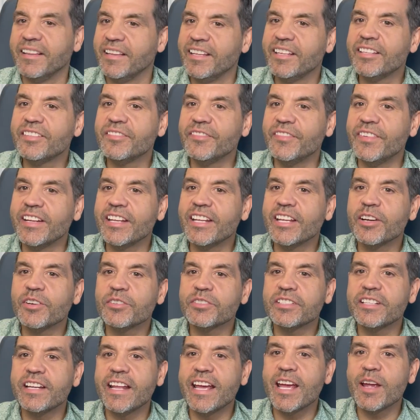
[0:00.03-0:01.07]
this video
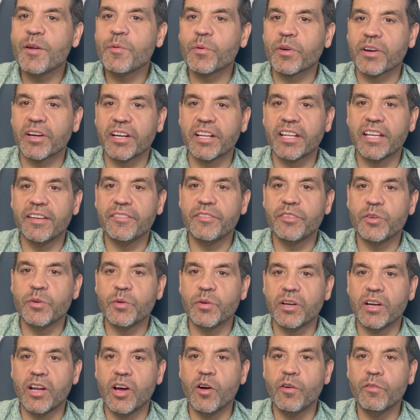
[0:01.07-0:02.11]
today, we're going to give you
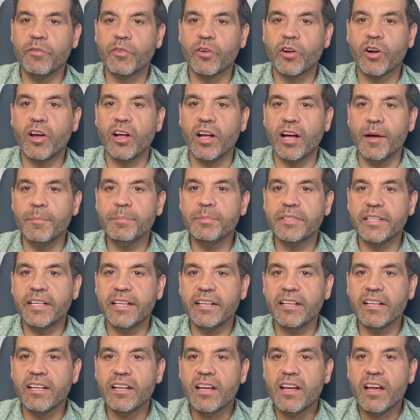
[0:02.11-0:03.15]
an overall
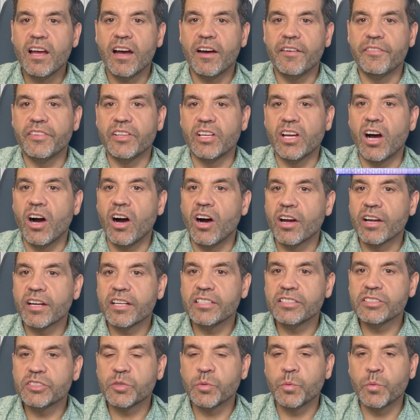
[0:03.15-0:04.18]
update of the
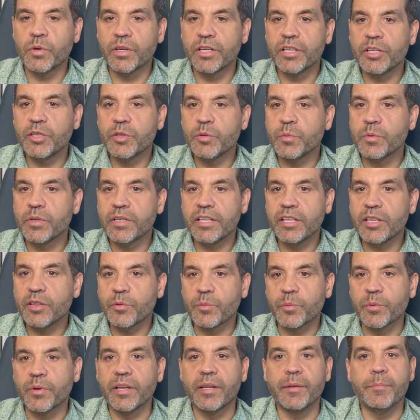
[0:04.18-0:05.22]
August
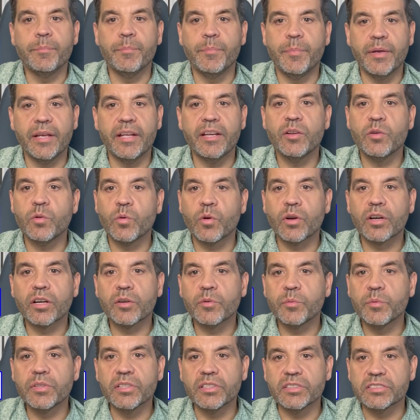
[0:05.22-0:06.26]
2023 Bend, Oregon
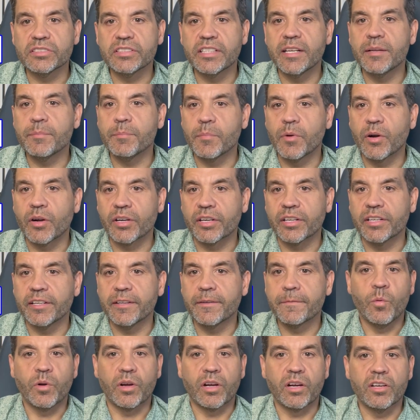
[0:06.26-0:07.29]
real estate market.
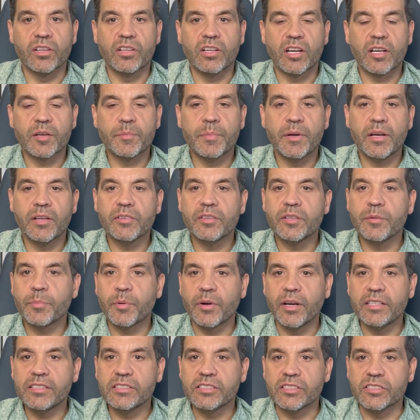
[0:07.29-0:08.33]
We're going to talk about the
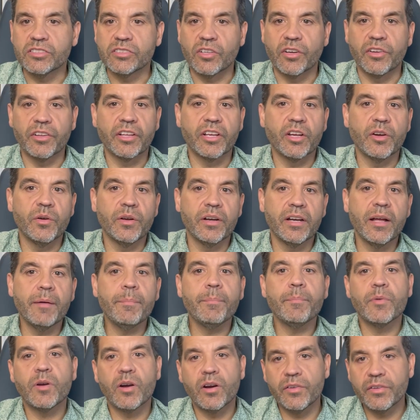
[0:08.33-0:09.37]
prices. Are they going
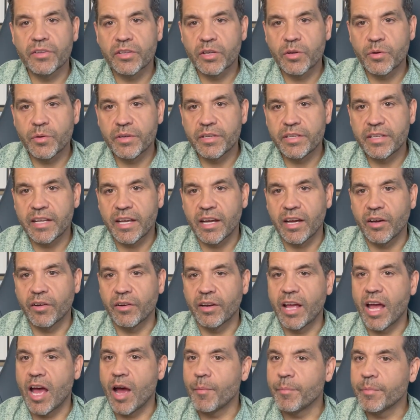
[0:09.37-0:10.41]
up? Are they going down?
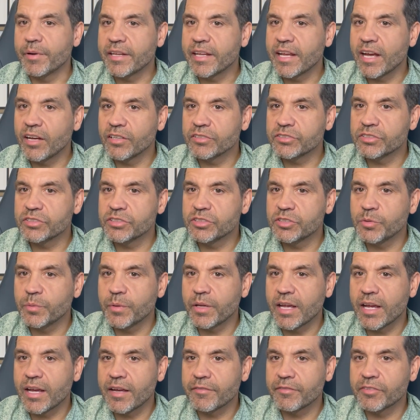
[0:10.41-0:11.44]
How many houses do we
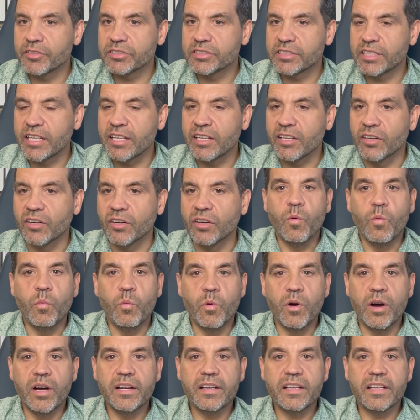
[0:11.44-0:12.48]
have for sale?
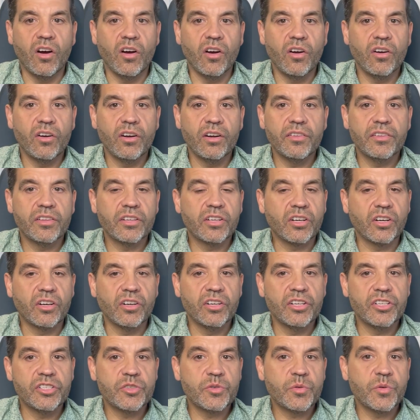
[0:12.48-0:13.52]
What are the
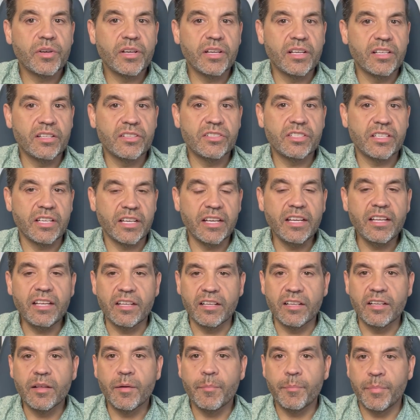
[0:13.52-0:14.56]
current trends
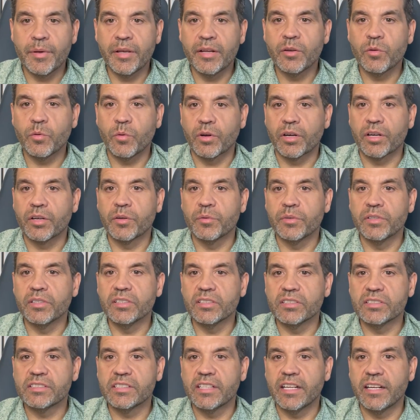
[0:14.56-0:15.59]
in Bend, Oregon real
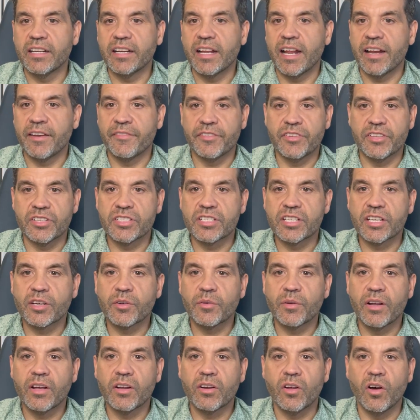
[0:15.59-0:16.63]
estate? And if you stick
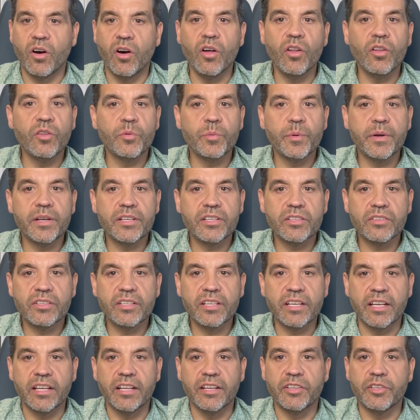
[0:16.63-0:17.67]
around all the way till the
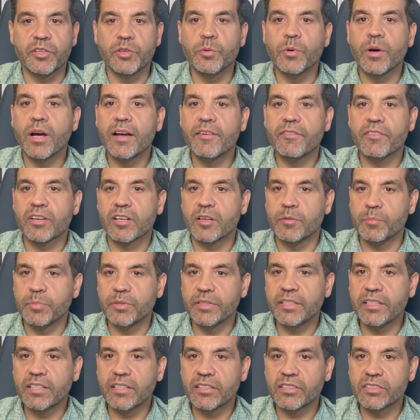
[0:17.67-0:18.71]
end, you will have a
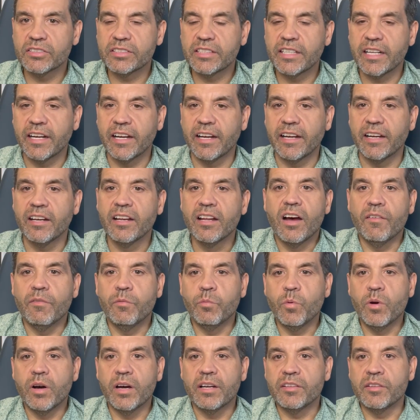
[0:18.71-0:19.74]
complete understanding of
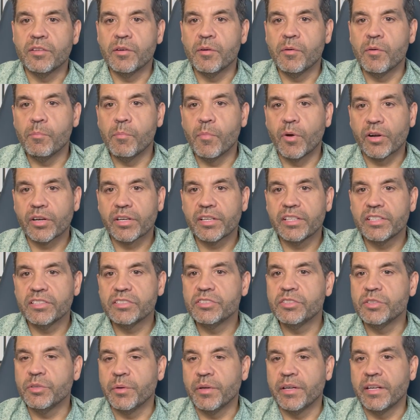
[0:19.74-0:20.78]
what the market is
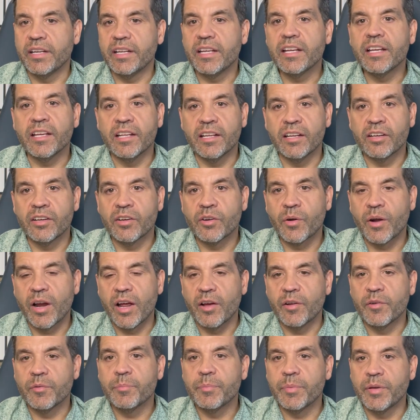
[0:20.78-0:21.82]
doing in and
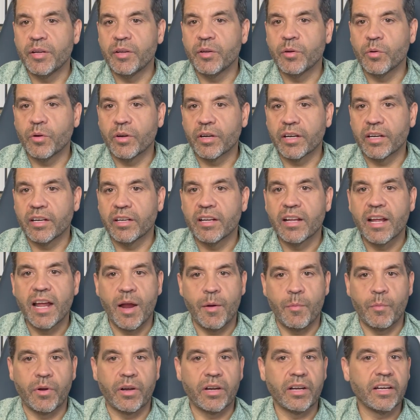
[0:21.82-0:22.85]
around Bend, Oregon.
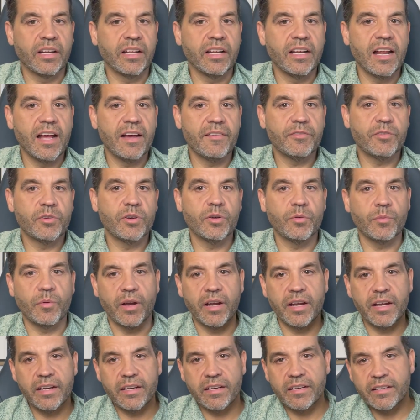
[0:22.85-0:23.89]
And we're going to get after it
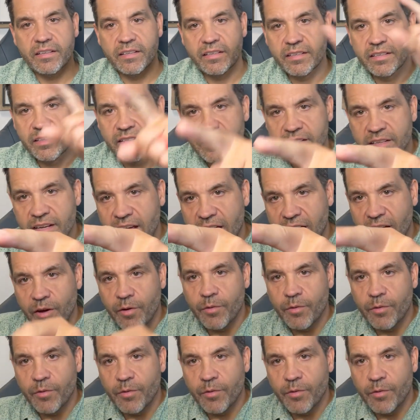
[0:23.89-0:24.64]
right now.